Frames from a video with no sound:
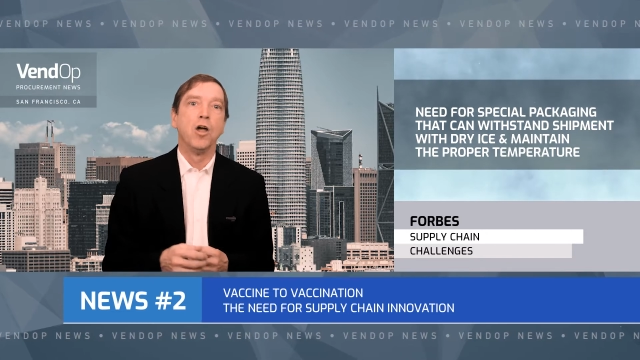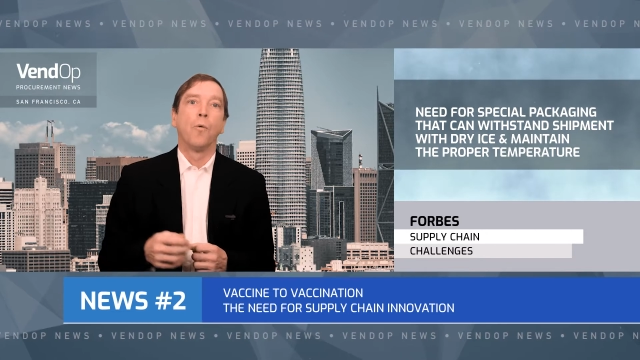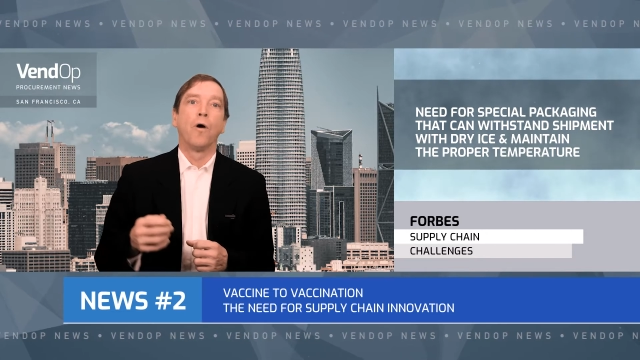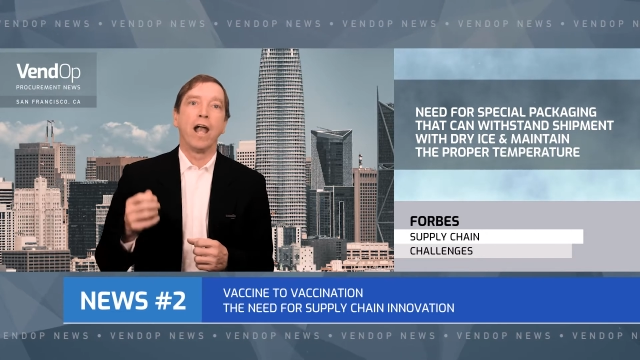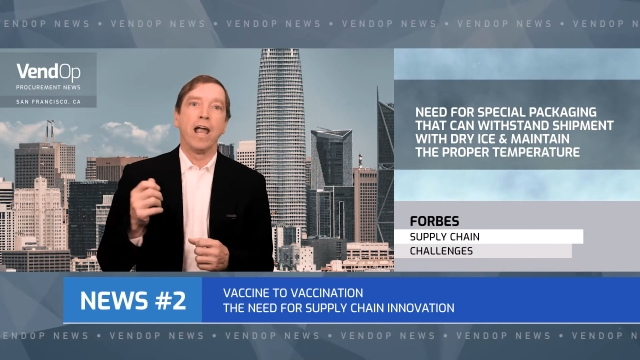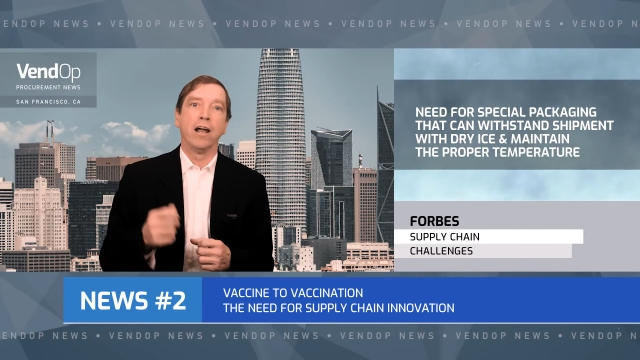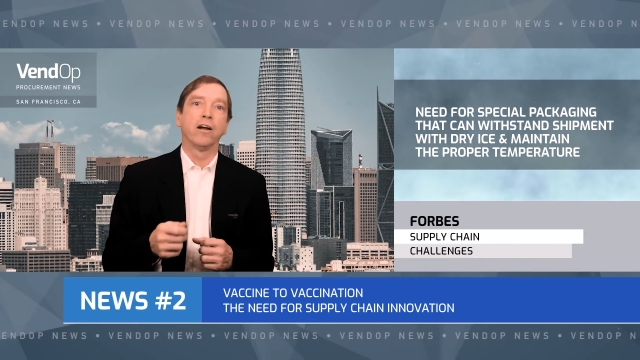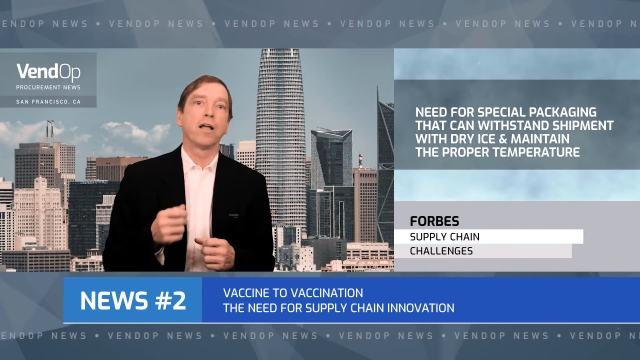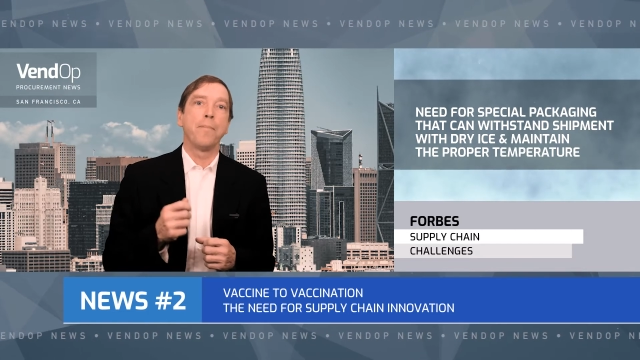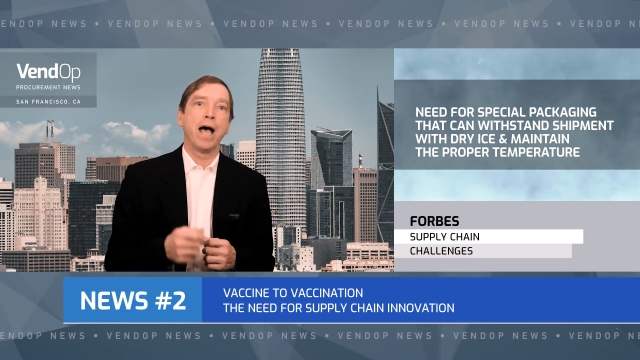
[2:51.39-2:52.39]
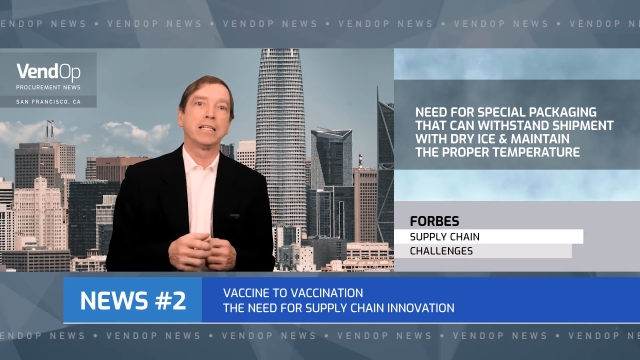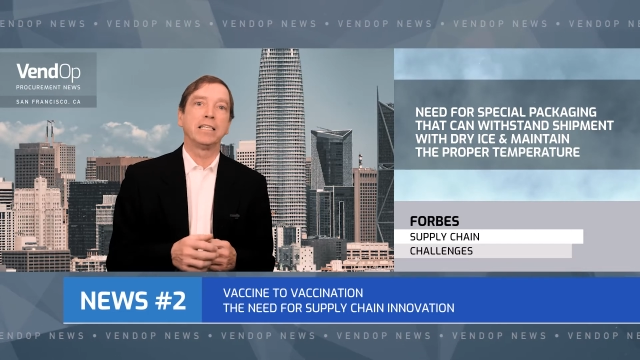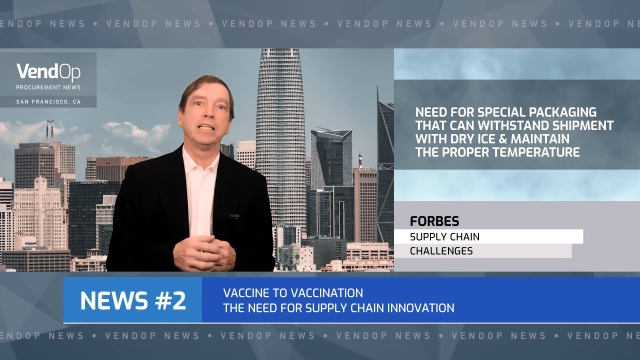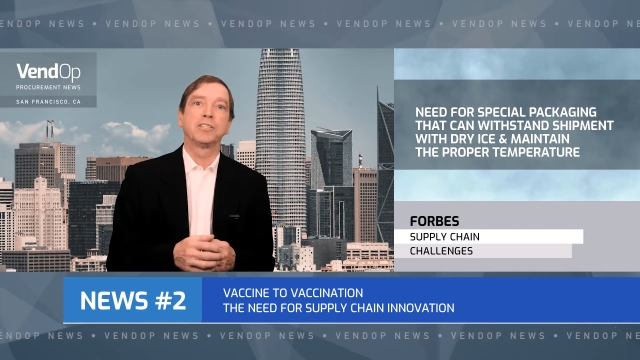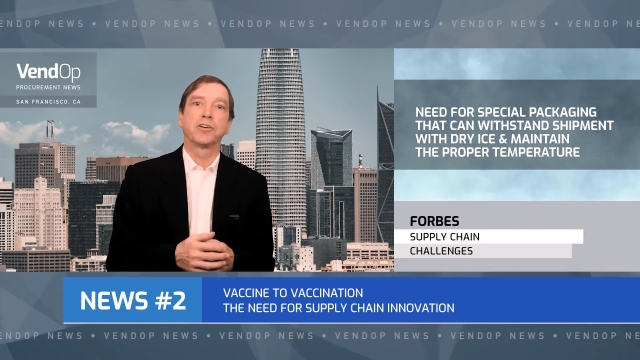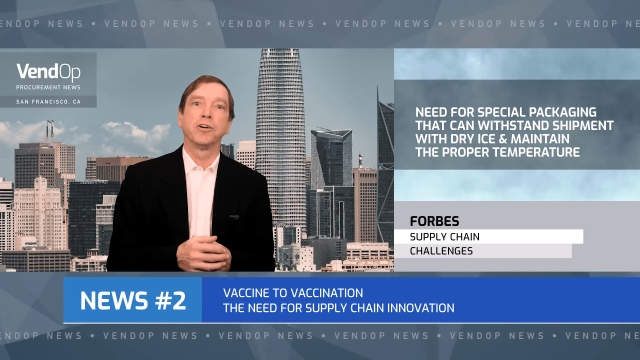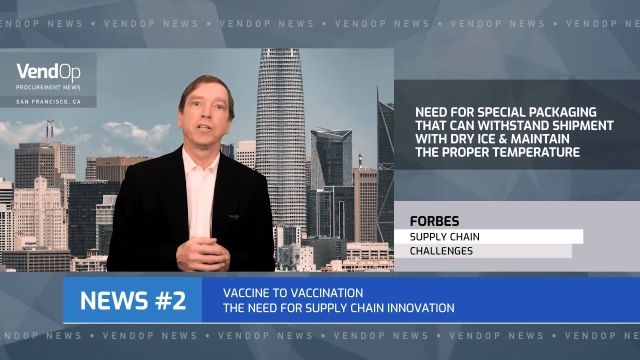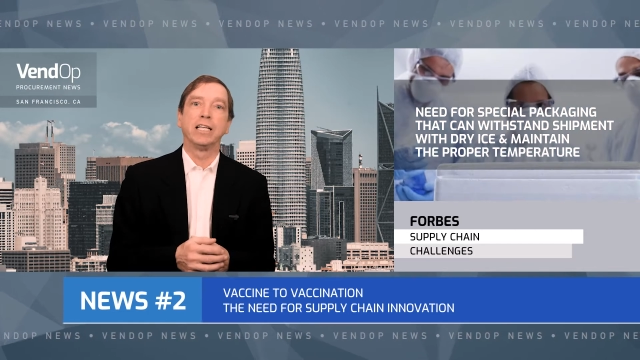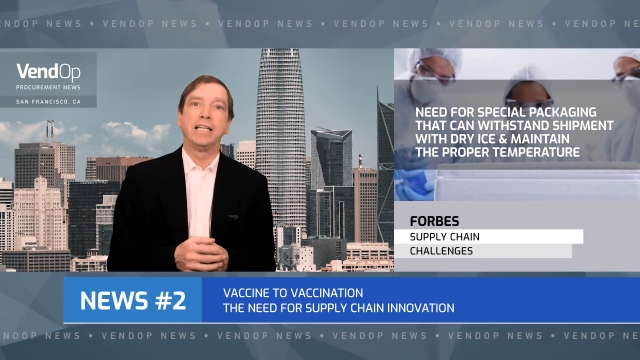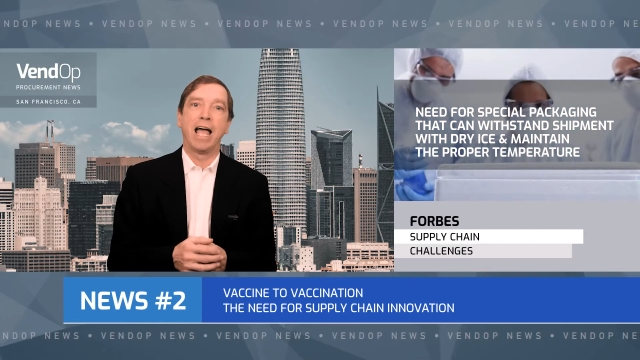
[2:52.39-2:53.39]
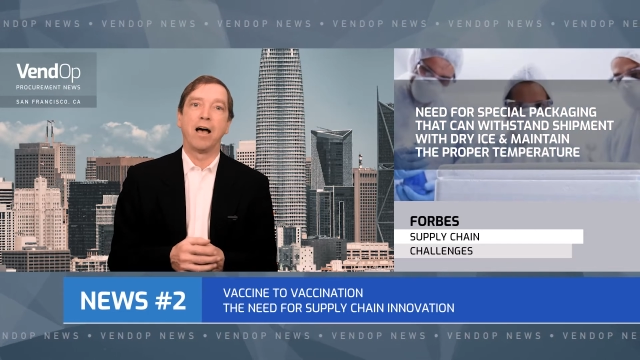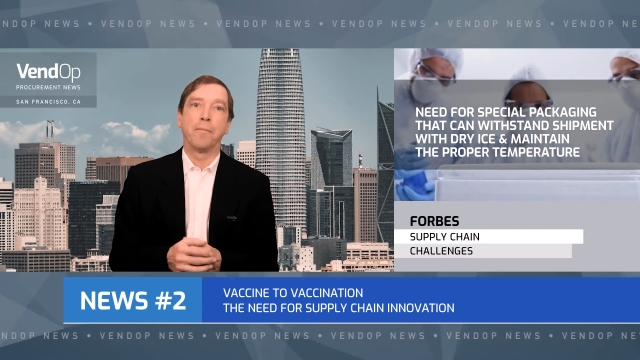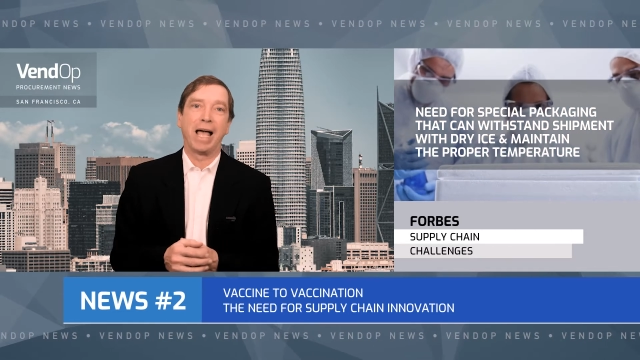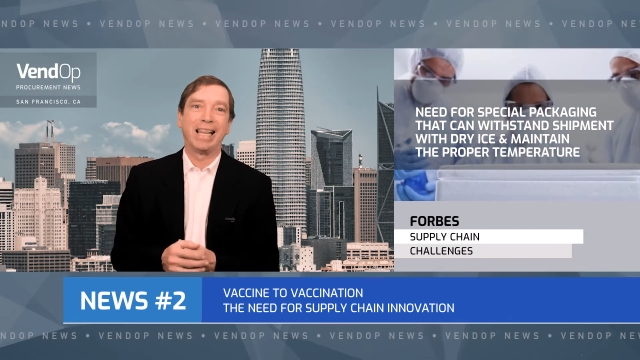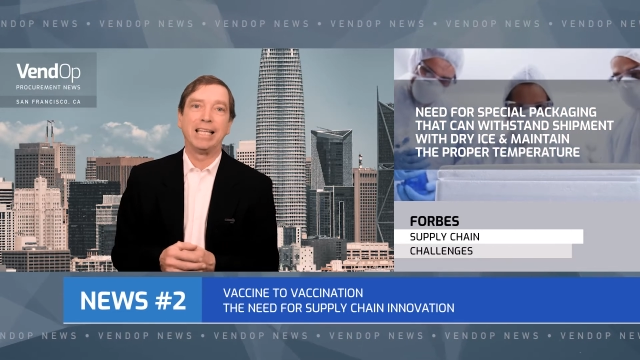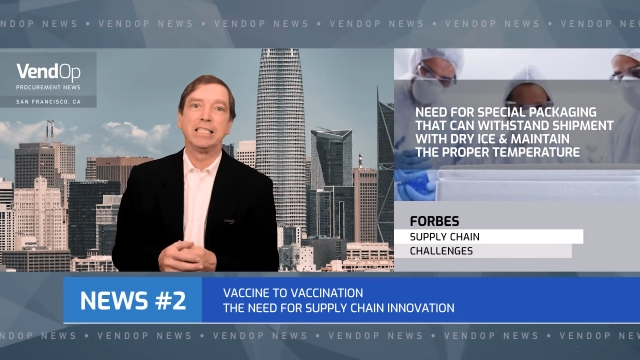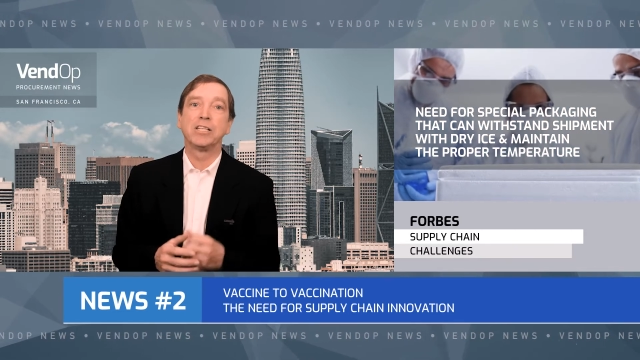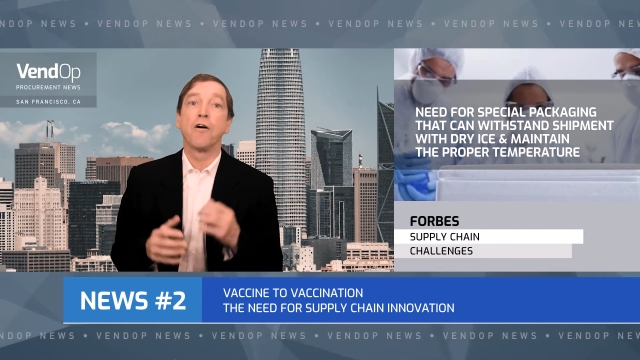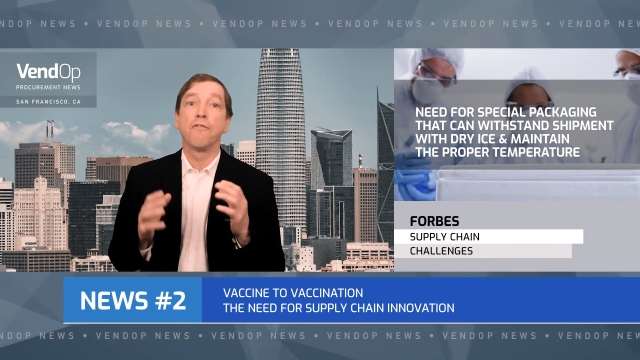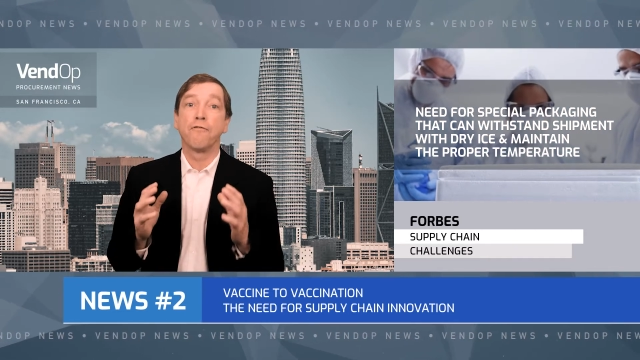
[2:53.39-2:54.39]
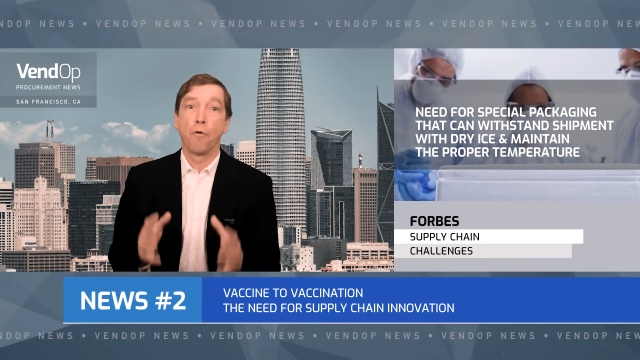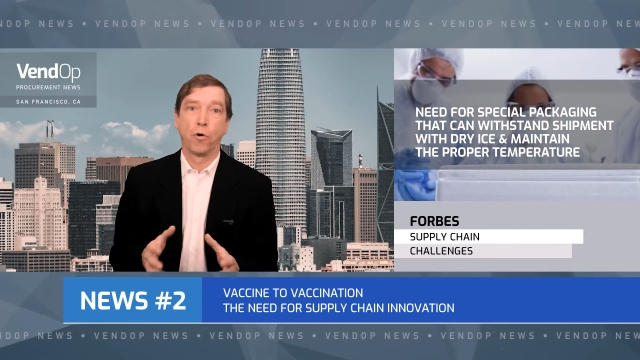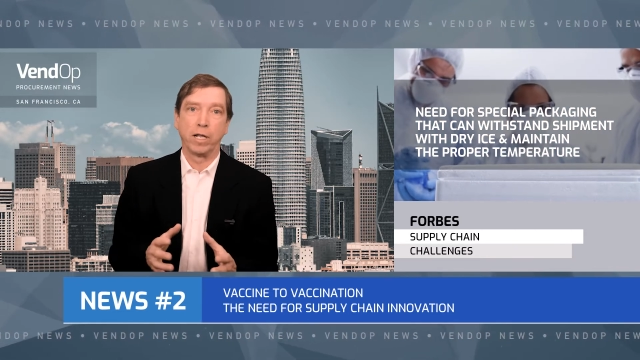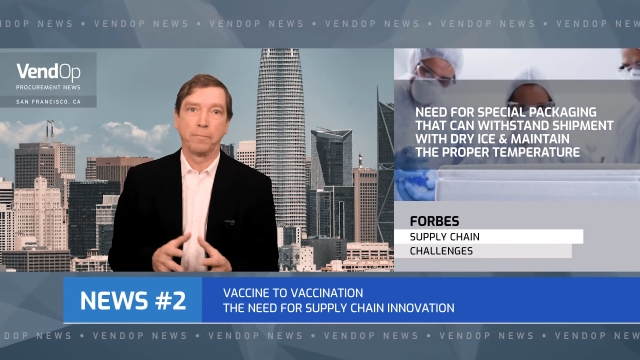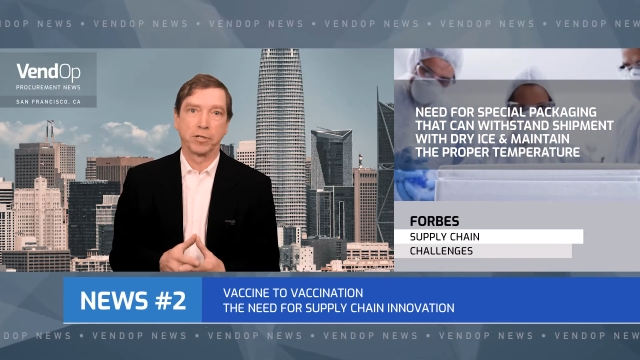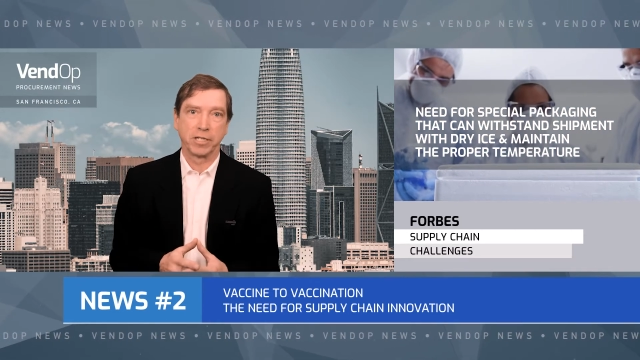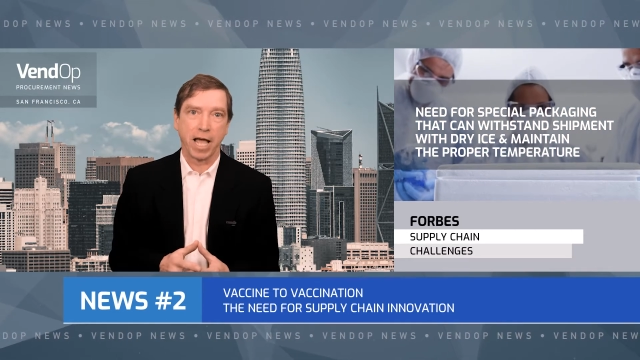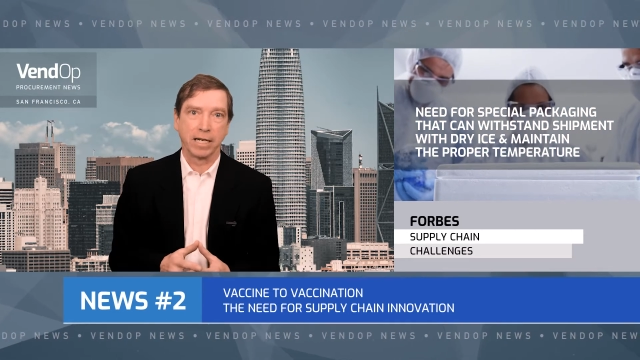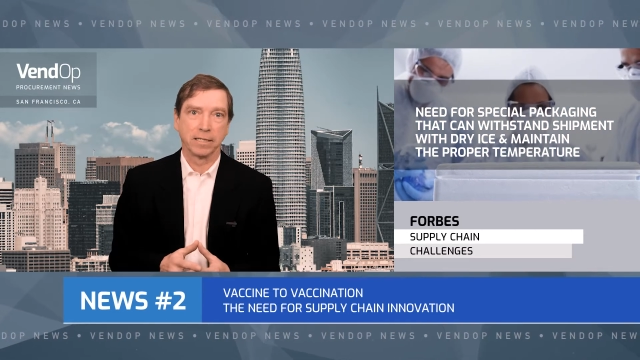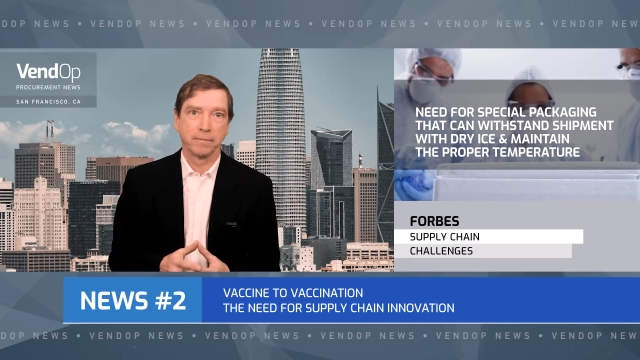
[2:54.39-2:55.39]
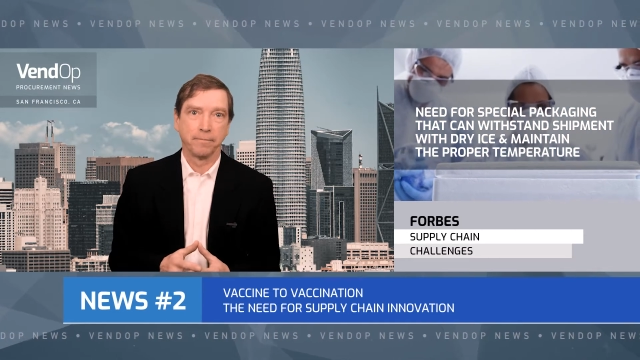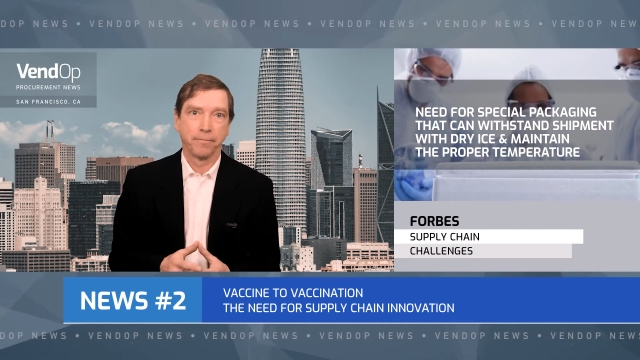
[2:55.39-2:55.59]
where air capacity is currently down by at least 40%.